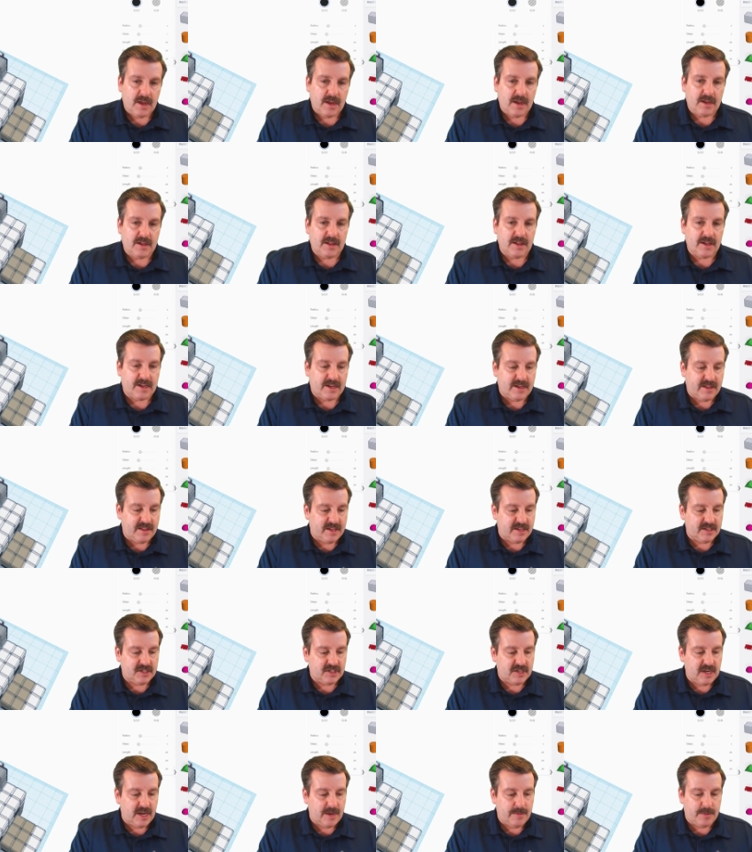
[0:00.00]
Click on
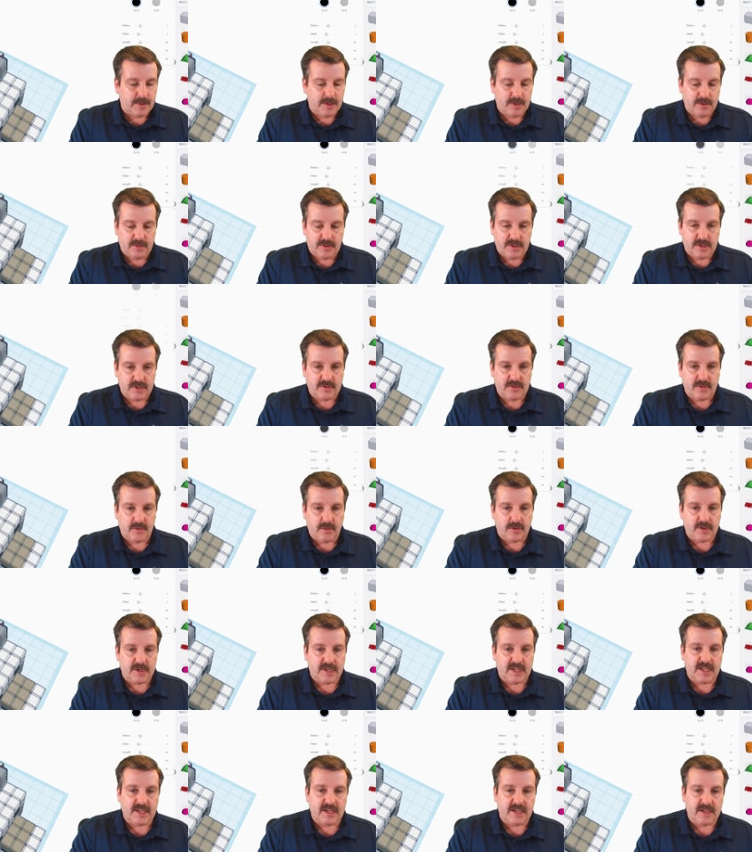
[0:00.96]
that shape and do control
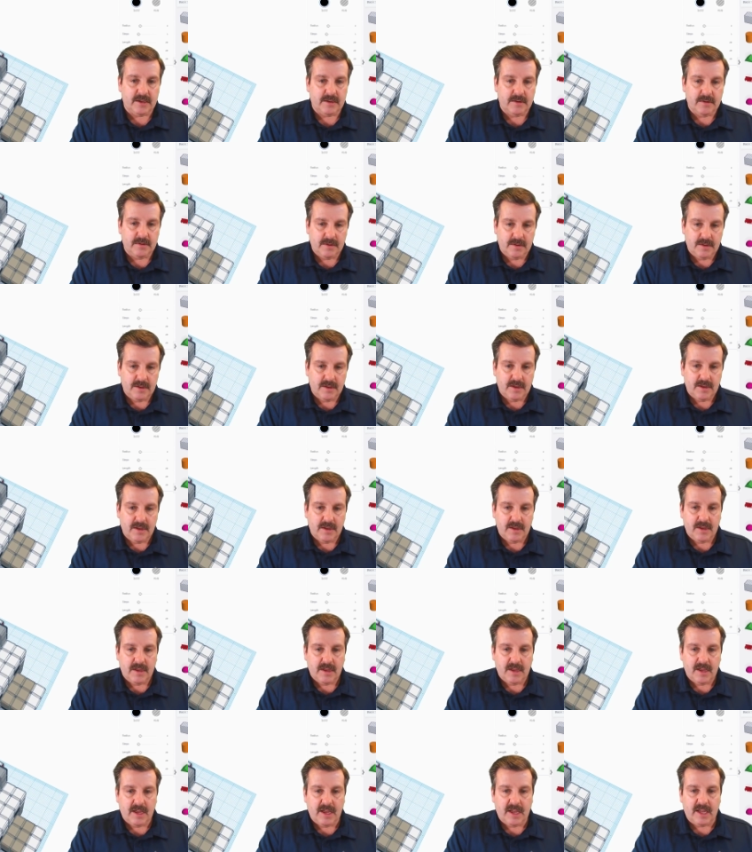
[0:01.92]
D
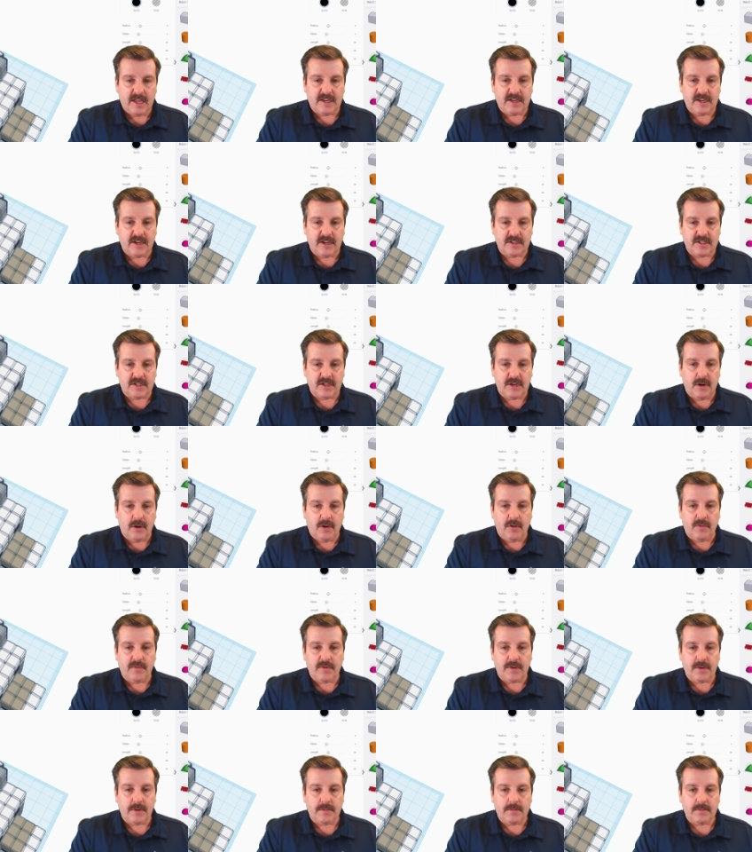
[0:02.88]
and nudge it
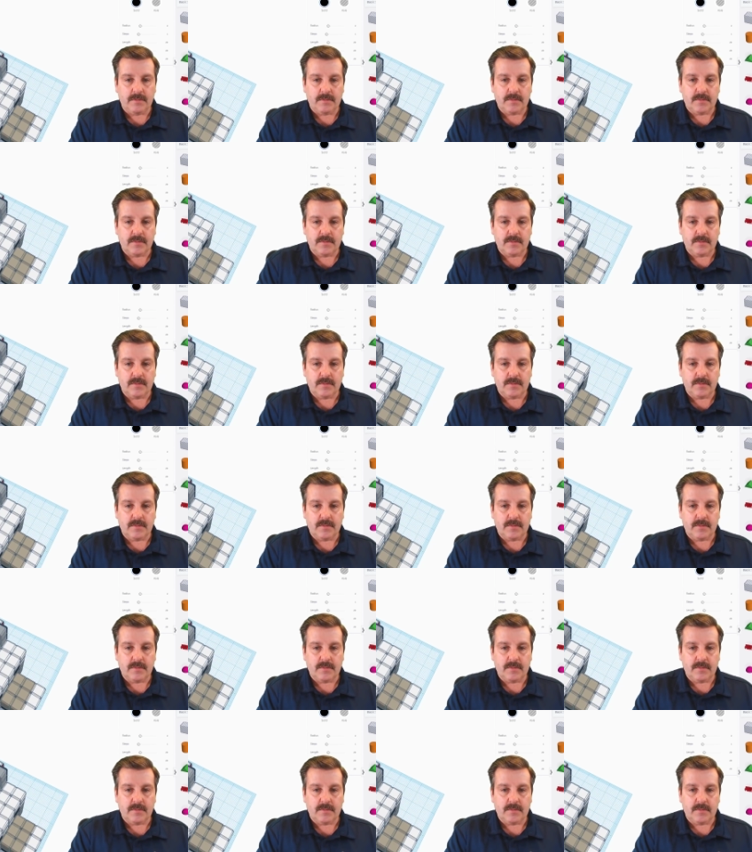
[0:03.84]
over.